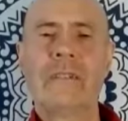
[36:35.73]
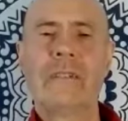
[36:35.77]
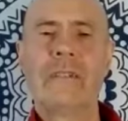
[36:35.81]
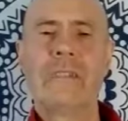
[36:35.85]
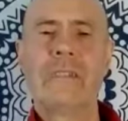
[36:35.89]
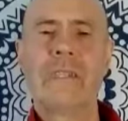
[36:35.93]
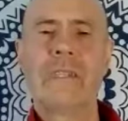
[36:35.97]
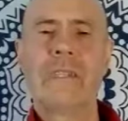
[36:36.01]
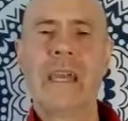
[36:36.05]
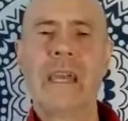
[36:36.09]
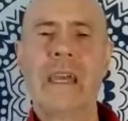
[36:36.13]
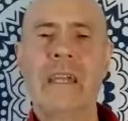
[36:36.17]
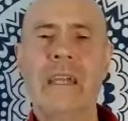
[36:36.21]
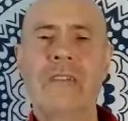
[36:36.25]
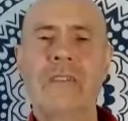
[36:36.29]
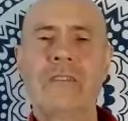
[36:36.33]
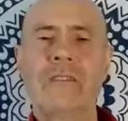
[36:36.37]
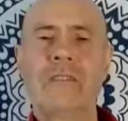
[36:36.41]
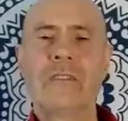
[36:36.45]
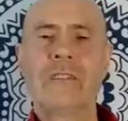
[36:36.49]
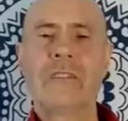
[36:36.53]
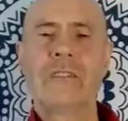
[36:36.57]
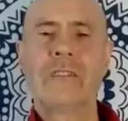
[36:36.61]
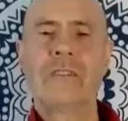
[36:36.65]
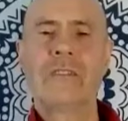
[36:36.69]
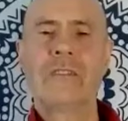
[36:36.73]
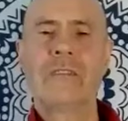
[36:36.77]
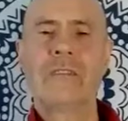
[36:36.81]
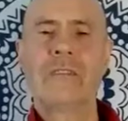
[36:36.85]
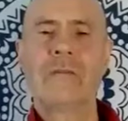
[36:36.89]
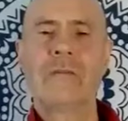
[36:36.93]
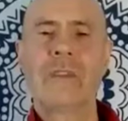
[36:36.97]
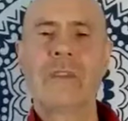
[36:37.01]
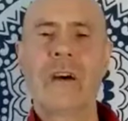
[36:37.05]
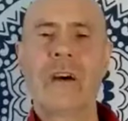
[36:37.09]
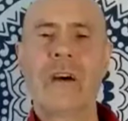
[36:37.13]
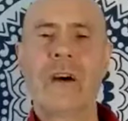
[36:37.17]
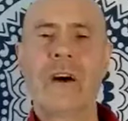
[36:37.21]
the energies
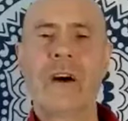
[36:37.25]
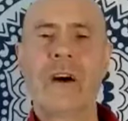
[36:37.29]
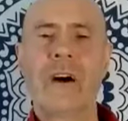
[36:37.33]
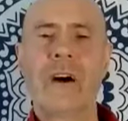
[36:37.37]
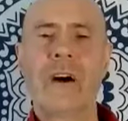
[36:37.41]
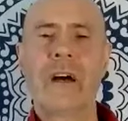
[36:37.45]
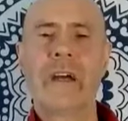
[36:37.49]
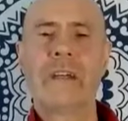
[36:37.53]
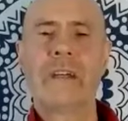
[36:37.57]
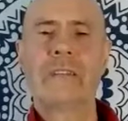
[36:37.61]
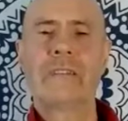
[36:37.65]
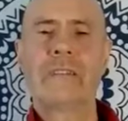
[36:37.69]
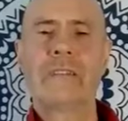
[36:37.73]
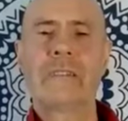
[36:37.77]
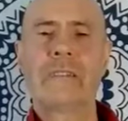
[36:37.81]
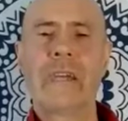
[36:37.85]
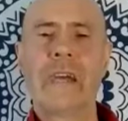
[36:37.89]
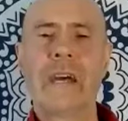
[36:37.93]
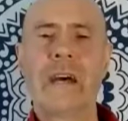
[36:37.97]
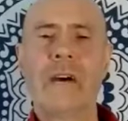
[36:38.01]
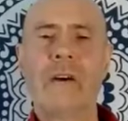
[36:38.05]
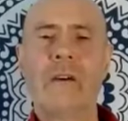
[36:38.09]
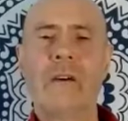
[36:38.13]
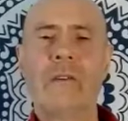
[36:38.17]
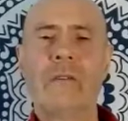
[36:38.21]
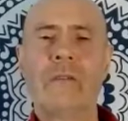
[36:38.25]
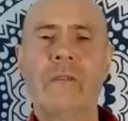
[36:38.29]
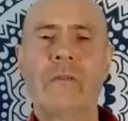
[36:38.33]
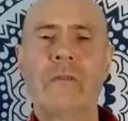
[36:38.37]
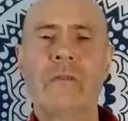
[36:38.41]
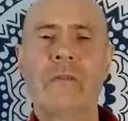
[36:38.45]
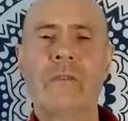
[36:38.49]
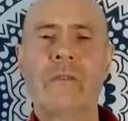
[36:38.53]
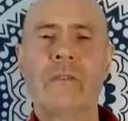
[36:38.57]
of the higher self,